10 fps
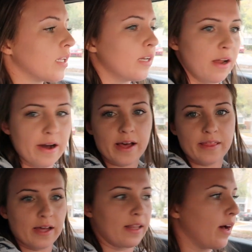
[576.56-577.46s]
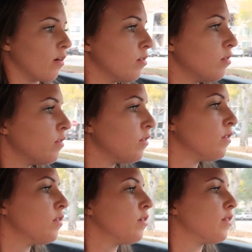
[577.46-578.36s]
not that
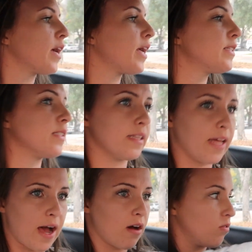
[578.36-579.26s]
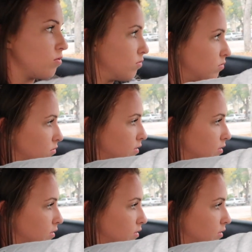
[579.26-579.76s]
loud. Like, it's loud,